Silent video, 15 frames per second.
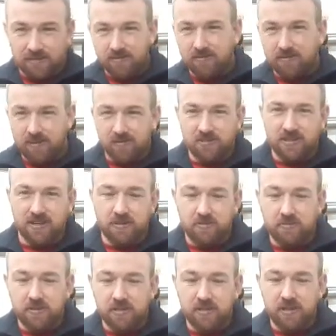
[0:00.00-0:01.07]
so you obviously need a
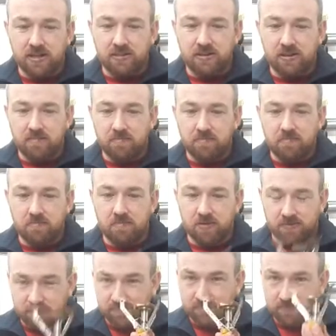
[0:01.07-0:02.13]
wee bit of shelter.
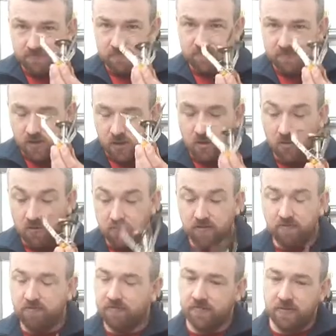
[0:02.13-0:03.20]
But love
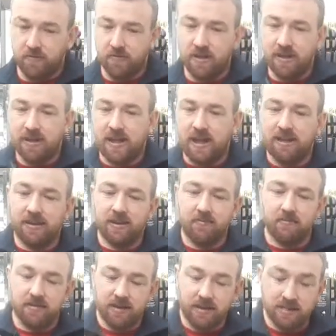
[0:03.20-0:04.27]
them. Really
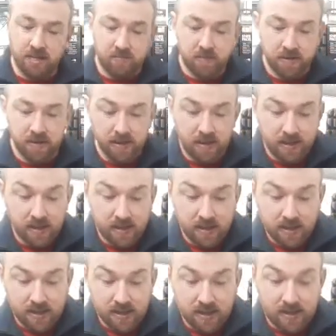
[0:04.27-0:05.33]
handy, really cheap.
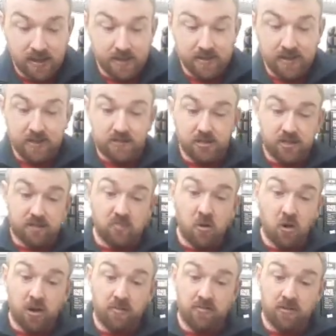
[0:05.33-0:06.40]
And that there is just a
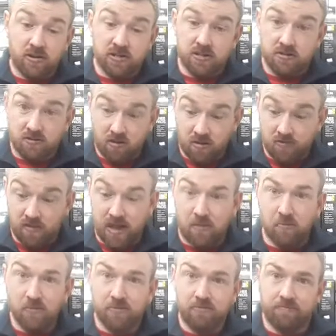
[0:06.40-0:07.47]
smaller version of
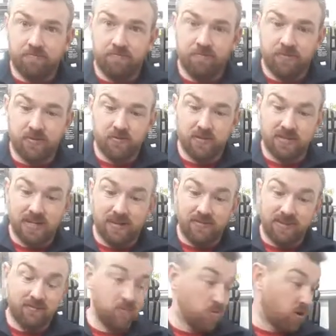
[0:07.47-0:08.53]
that one. So it's an
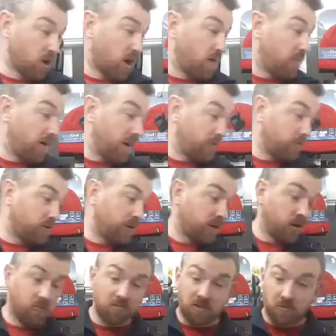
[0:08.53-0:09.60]
even more compact one.
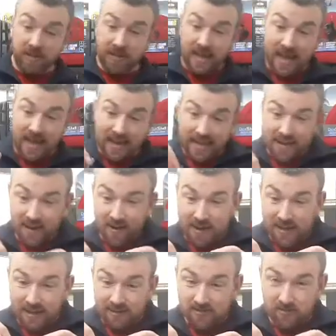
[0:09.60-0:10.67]
It comes in a wee tiny
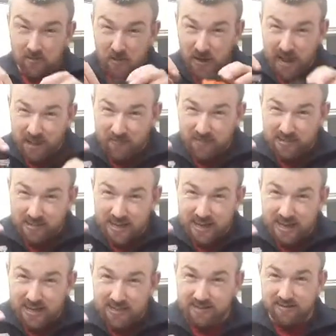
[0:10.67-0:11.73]
carry case. It's about half the
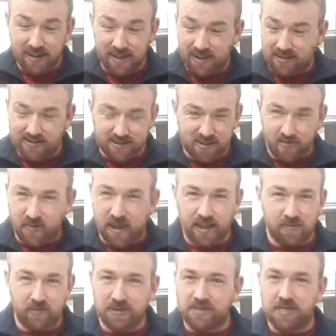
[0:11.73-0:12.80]
size, and it's
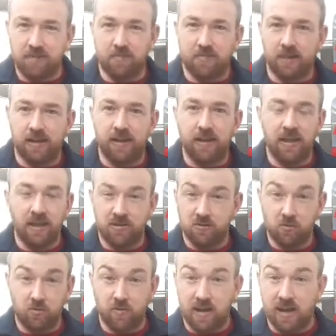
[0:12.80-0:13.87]
effectively the same thing.
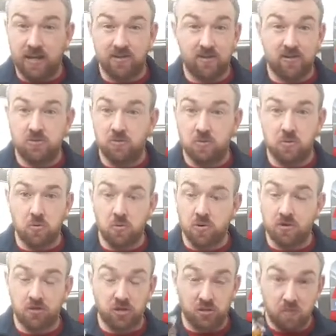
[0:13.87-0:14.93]
It's no faster, it's no
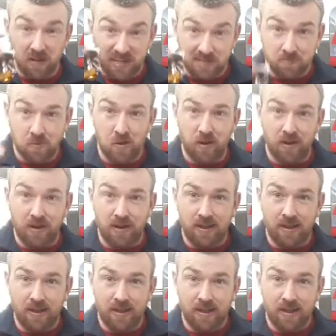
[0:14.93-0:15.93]
slower, it's just a bit smaller.